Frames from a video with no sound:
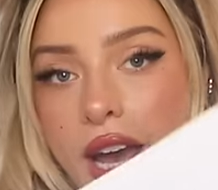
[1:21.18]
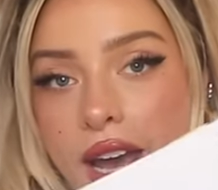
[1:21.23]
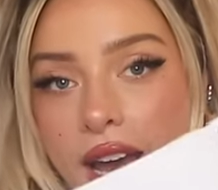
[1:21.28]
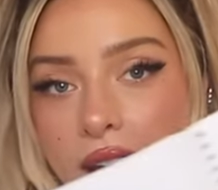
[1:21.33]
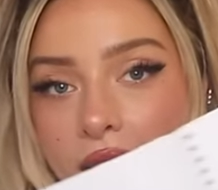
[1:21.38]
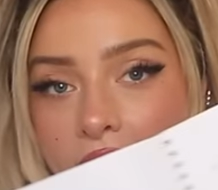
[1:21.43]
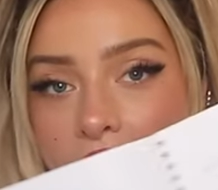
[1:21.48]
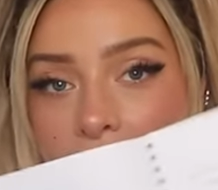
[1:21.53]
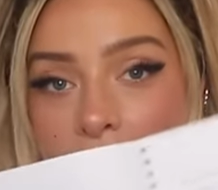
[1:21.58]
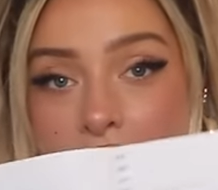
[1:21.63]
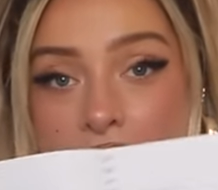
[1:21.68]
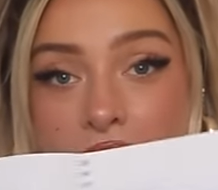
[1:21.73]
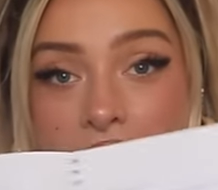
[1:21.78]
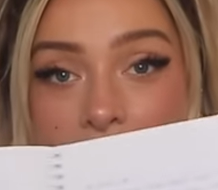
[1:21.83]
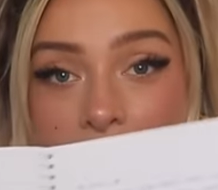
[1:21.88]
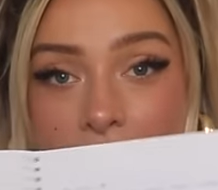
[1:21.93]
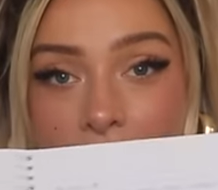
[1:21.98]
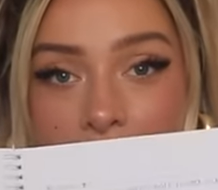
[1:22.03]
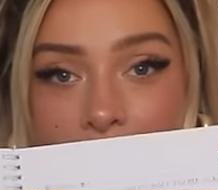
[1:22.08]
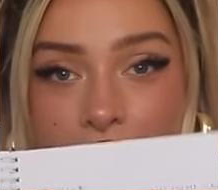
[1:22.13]
I have
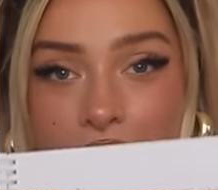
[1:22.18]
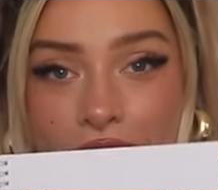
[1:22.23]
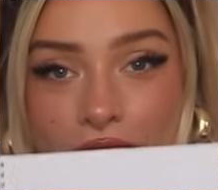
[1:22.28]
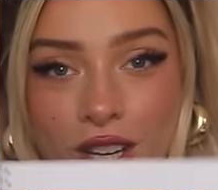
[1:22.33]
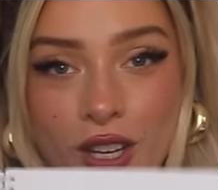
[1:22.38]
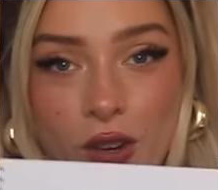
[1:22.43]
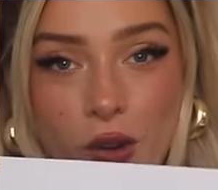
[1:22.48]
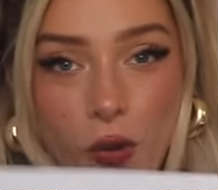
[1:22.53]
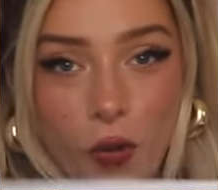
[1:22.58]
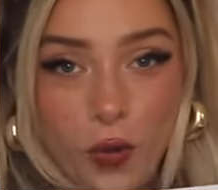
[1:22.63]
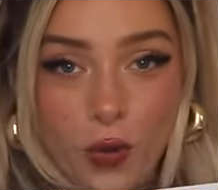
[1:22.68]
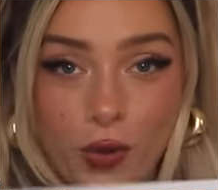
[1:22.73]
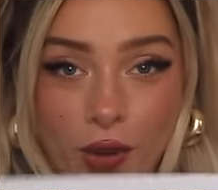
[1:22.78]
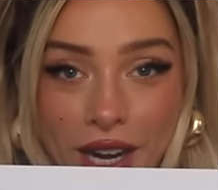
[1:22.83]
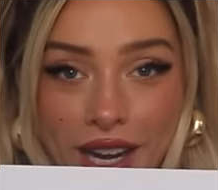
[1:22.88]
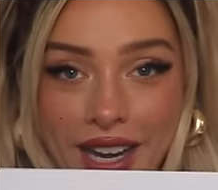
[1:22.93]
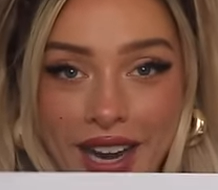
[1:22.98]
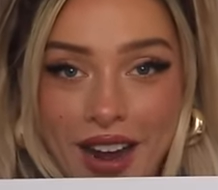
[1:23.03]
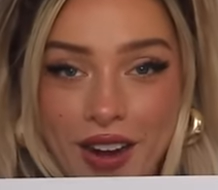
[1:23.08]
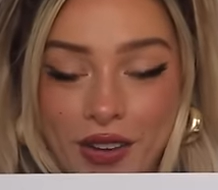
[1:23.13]
everything
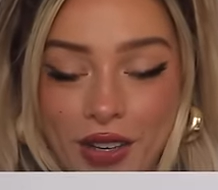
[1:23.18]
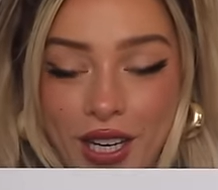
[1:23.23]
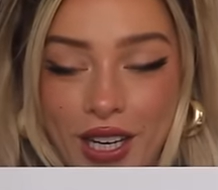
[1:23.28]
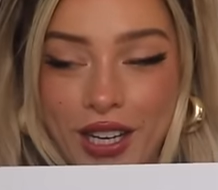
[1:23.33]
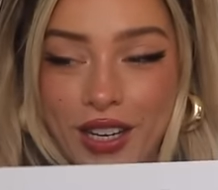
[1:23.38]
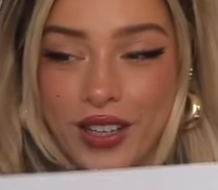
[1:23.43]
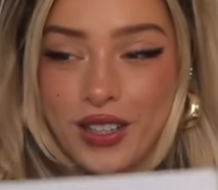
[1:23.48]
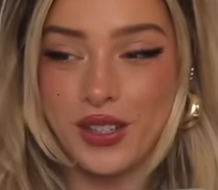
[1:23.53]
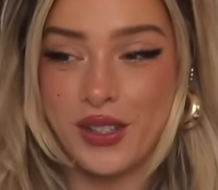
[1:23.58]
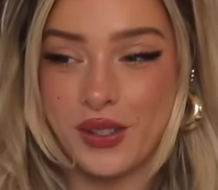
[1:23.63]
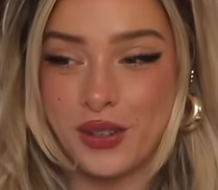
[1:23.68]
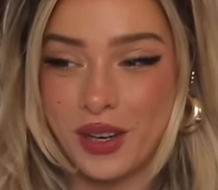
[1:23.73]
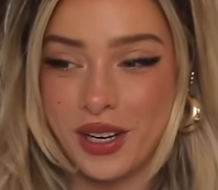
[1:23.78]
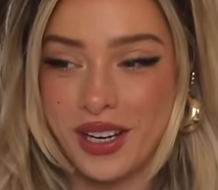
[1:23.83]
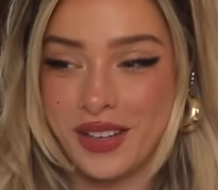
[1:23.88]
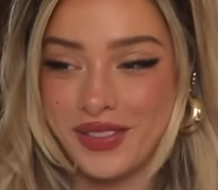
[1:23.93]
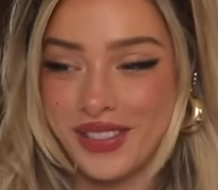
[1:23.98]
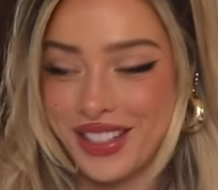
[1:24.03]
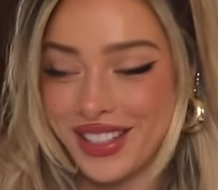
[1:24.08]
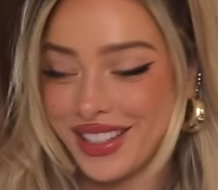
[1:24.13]
written out here, so
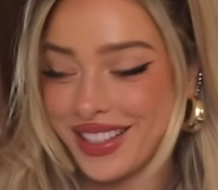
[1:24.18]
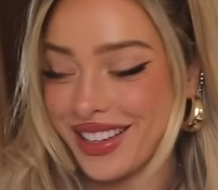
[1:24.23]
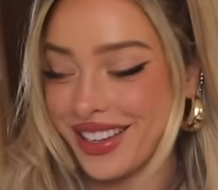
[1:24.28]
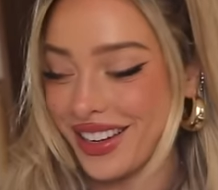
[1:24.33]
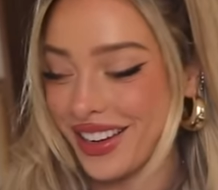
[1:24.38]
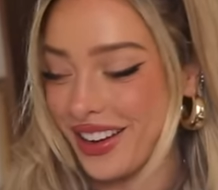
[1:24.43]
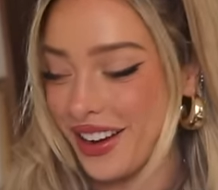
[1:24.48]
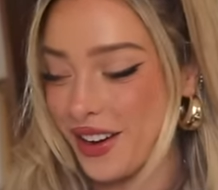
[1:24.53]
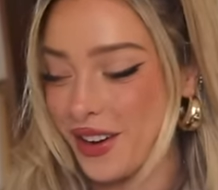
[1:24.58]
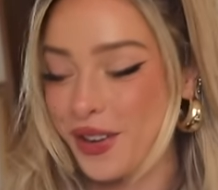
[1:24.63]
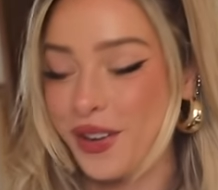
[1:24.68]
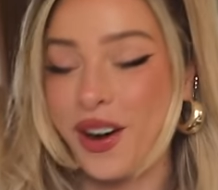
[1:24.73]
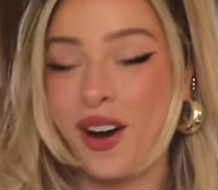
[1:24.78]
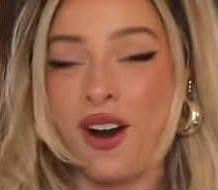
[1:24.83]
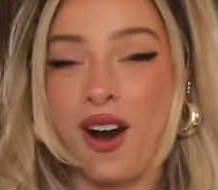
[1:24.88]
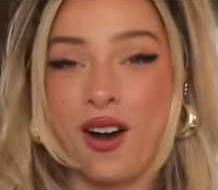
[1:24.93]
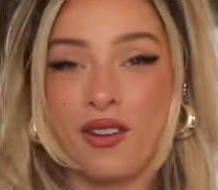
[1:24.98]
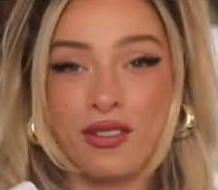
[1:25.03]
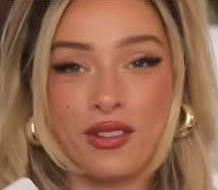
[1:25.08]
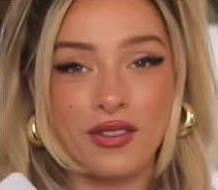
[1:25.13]
I'm just gonna go
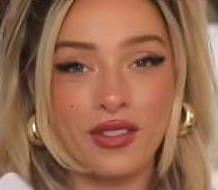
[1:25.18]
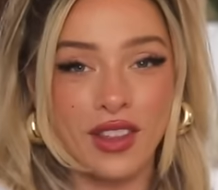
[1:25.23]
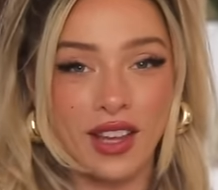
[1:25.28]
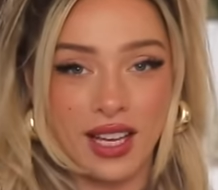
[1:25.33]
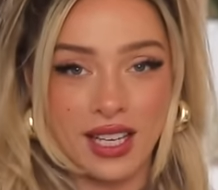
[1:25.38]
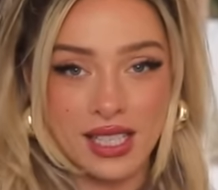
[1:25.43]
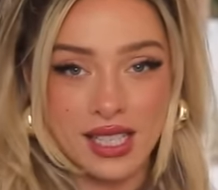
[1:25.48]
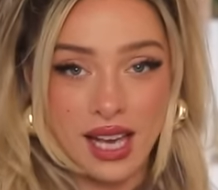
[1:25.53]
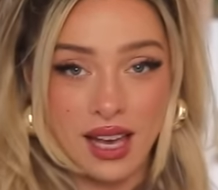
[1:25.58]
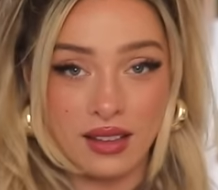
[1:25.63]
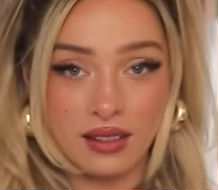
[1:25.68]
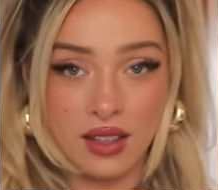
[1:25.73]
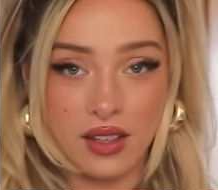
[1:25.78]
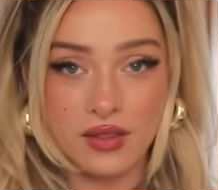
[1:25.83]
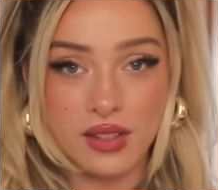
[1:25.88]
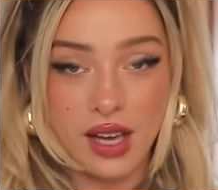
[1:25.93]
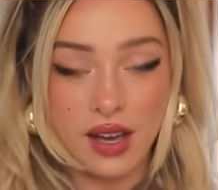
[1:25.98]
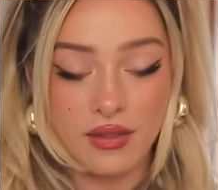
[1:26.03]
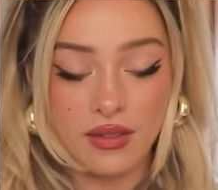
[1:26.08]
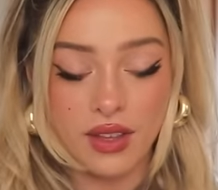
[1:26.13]
off of this. I
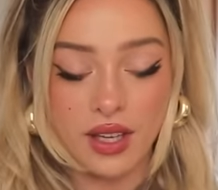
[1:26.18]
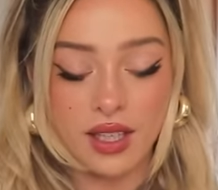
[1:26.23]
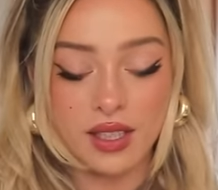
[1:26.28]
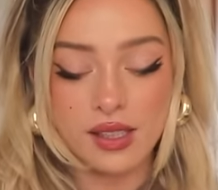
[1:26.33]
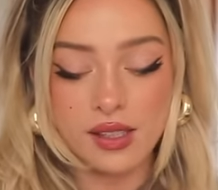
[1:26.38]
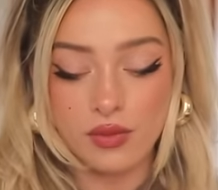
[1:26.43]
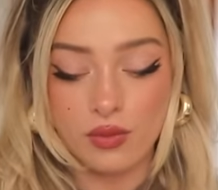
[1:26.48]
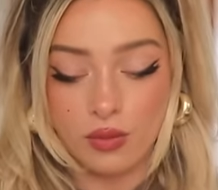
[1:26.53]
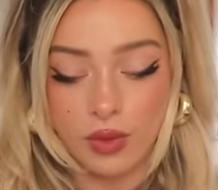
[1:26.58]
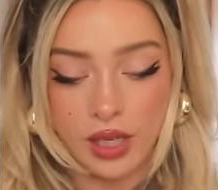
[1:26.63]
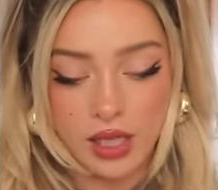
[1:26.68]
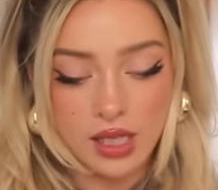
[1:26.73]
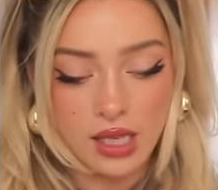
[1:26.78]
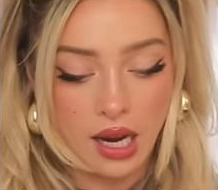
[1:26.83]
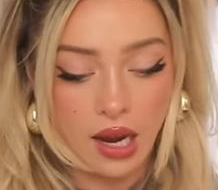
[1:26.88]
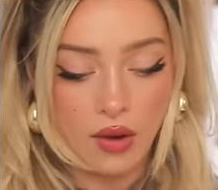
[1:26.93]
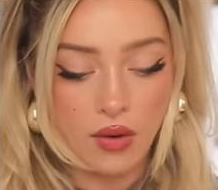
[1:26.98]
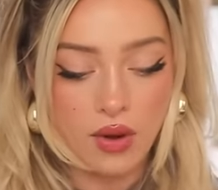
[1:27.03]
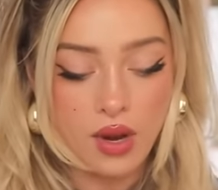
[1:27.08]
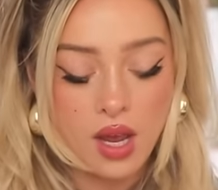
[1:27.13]
love to have things written
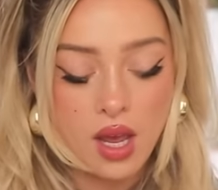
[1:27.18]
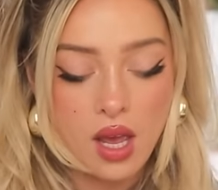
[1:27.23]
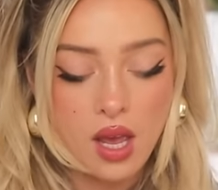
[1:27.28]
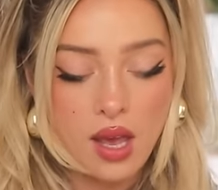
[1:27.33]
down.